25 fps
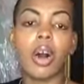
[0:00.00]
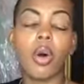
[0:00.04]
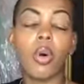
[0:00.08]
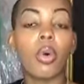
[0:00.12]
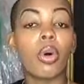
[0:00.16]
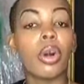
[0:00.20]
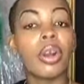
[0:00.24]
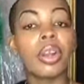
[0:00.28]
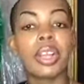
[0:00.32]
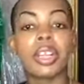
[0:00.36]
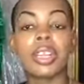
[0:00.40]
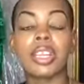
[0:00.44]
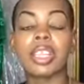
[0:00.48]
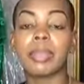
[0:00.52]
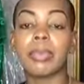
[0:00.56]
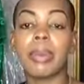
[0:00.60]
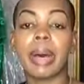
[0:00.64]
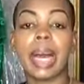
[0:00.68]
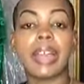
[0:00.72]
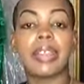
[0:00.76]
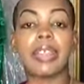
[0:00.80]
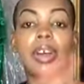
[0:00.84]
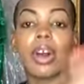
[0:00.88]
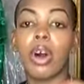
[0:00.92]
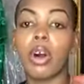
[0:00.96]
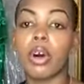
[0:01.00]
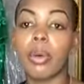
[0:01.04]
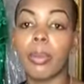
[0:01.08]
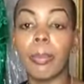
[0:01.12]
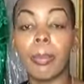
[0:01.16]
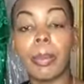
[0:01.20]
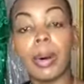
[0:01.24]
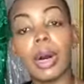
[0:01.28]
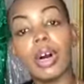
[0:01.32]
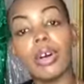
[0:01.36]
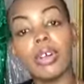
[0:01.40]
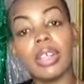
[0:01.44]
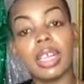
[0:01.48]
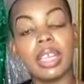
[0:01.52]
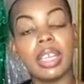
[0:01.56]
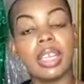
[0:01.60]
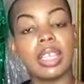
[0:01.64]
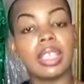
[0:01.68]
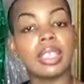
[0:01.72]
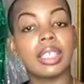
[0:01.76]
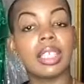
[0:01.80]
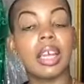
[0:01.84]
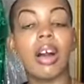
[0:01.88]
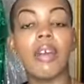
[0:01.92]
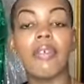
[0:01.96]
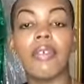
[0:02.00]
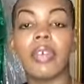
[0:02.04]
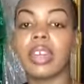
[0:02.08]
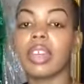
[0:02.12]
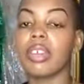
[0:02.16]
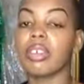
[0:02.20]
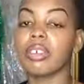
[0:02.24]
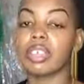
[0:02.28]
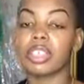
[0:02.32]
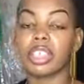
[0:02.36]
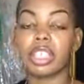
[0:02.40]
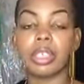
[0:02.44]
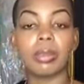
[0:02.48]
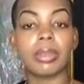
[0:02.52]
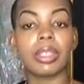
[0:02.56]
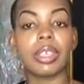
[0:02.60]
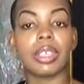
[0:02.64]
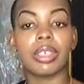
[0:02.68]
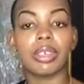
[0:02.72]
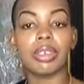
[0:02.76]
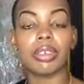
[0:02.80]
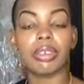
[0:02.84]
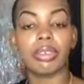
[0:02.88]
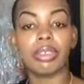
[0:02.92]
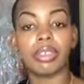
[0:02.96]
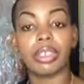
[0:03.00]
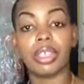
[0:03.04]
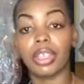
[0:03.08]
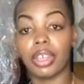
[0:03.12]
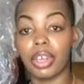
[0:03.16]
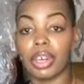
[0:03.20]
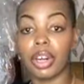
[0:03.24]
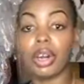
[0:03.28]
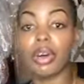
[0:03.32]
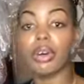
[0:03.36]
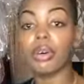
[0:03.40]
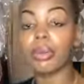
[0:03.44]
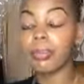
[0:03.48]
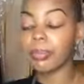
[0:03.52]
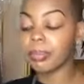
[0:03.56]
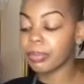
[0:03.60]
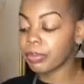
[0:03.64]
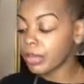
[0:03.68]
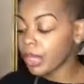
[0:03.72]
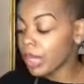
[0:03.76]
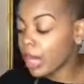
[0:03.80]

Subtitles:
Or you can just buy the whole bolt in itself and it'll ship to you to your home.